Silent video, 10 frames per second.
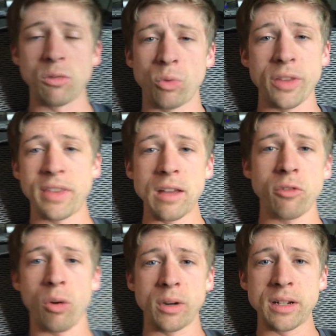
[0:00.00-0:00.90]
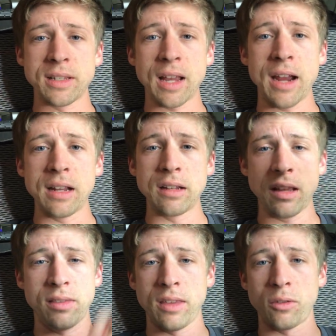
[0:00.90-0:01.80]
what they've already decided,
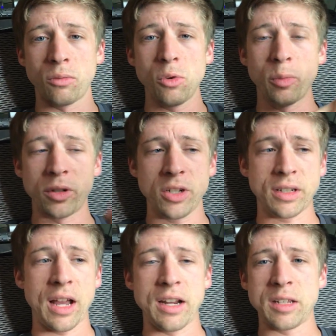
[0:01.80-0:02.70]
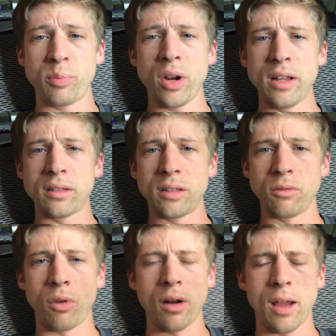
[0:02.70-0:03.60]
and then the rumor just kind of spreads
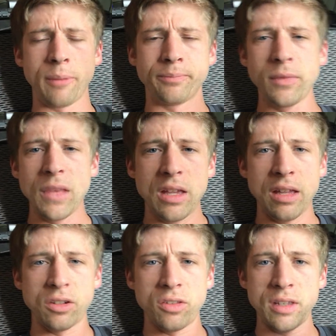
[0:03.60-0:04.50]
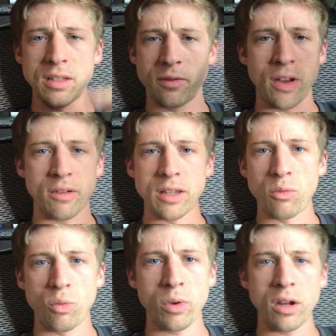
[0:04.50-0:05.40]
and whatnot into these very
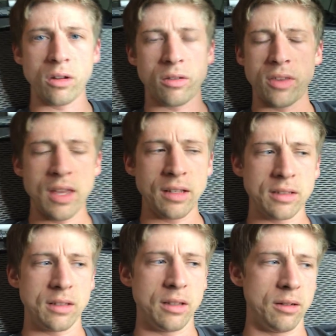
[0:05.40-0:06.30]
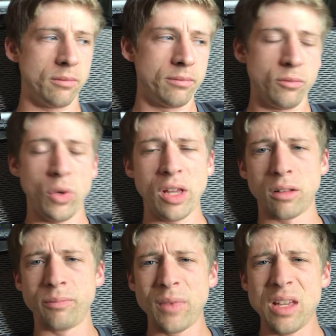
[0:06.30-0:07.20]
weird things, and then,
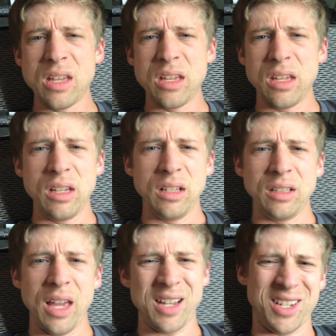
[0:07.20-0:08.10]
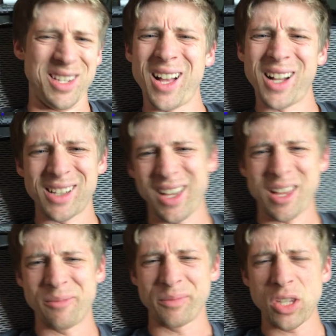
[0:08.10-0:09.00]
well, it's ugly.
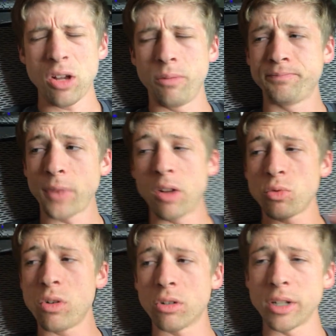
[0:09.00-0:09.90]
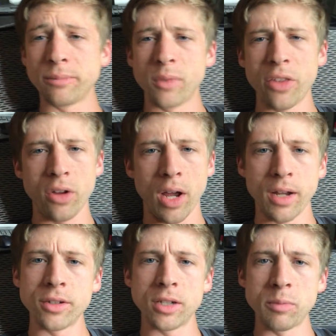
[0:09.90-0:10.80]
So, I was wondering other
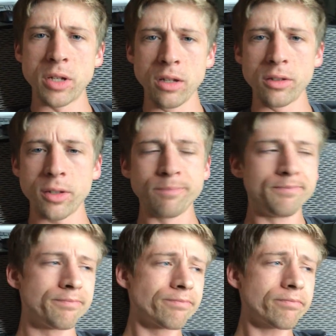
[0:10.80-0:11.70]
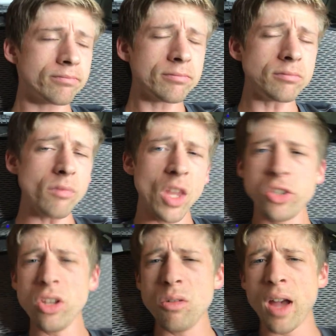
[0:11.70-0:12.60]
INTPs.
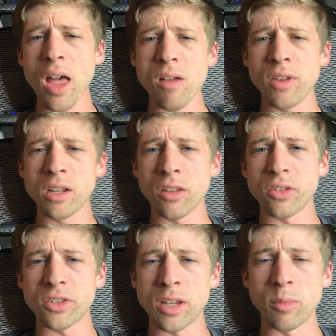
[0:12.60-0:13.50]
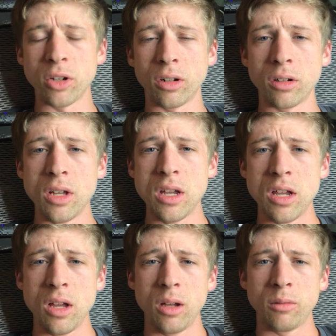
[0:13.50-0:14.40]
Do you have any other similar
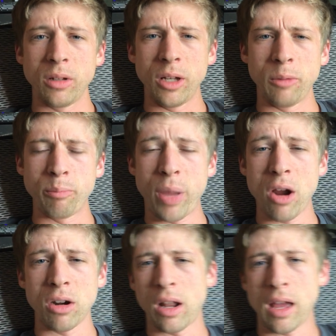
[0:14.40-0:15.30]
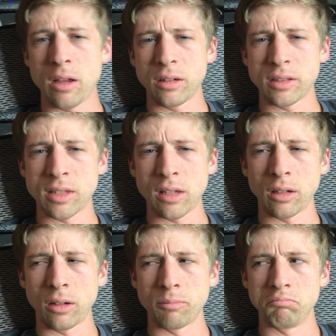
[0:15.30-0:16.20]
um,
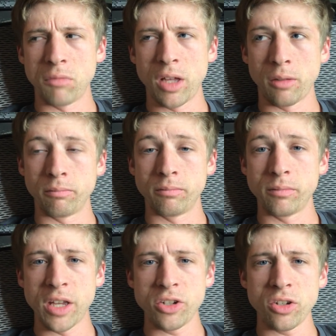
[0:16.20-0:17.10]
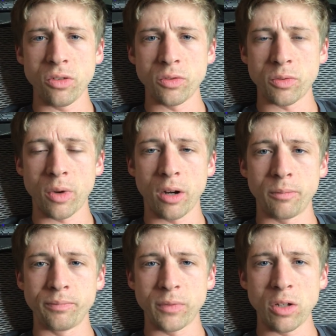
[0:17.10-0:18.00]
paralyzing um, issues
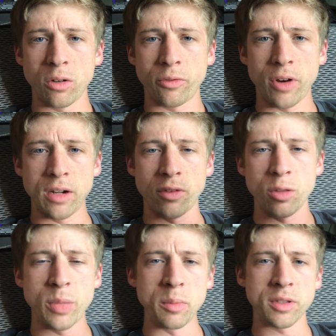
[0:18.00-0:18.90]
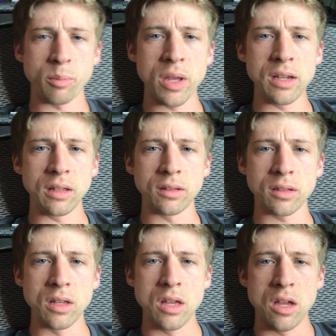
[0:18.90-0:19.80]
where you're afraid of other people's
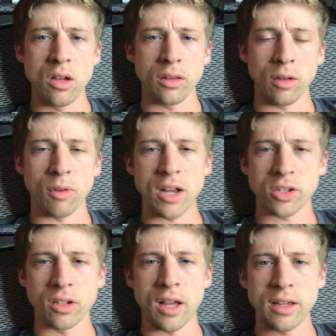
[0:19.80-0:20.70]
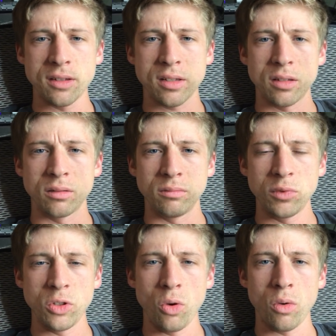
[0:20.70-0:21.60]
opinions that uh, rationalize
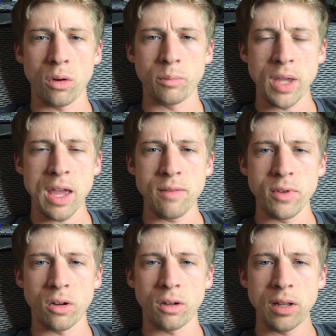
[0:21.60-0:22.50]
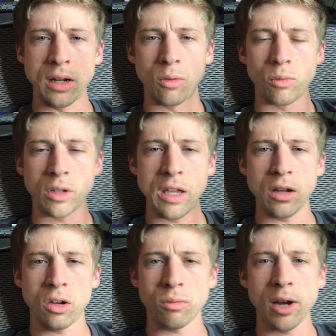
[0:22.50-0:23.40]
your behavior in an
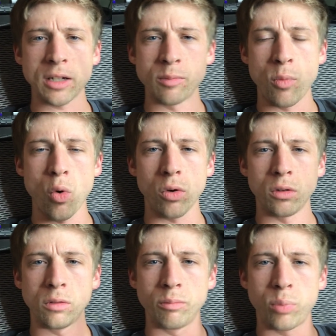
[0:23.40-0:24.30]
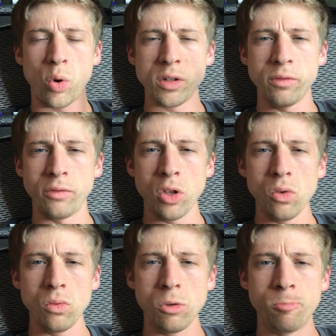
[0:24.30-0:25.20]
incorrect moral point of
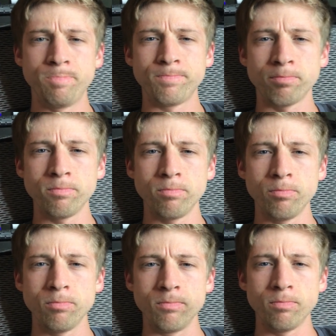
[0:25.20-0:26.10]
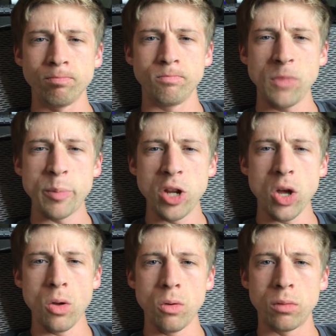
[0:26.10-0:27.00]
view? Let me
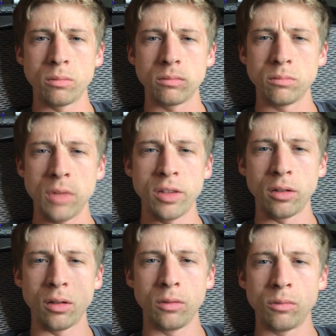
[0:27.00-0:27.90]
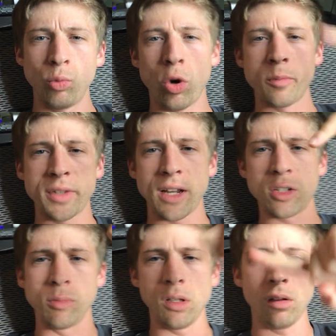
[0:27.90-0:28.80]
know in the worm
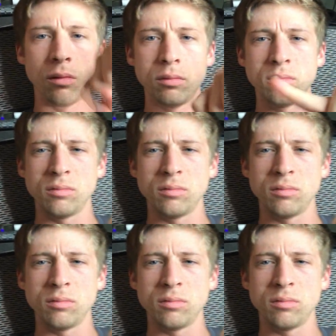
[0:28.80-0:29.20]
section below